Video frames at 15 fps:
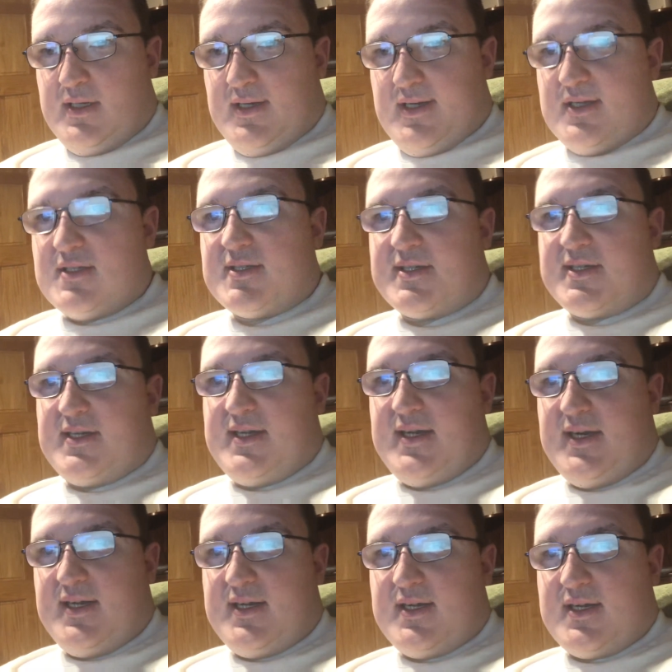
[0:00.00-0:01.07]
Now
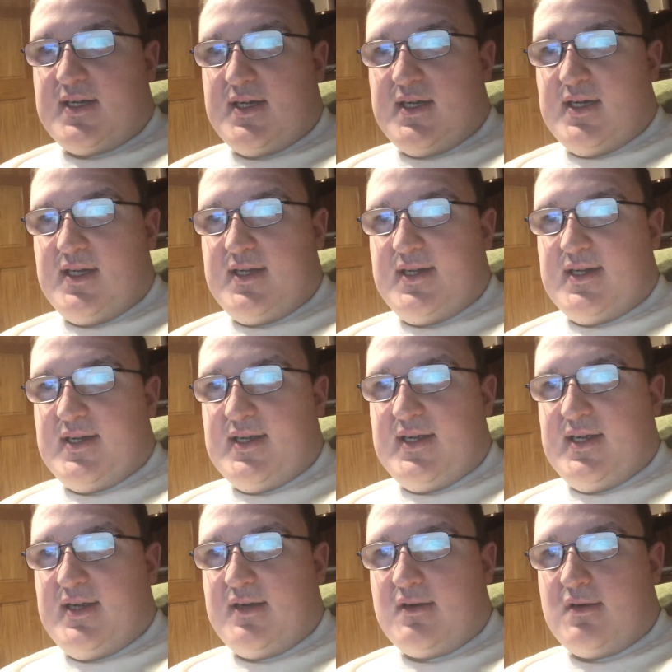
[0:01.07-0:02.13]
Seneca,
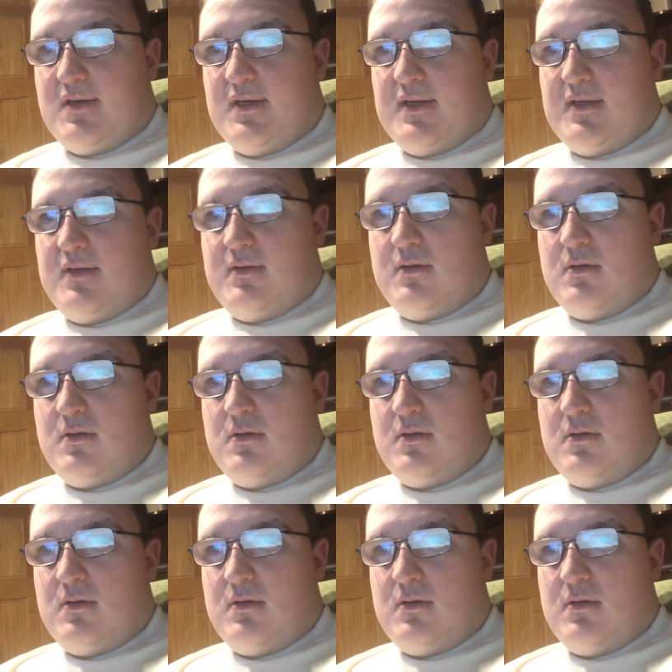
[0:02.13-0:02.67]
Niagara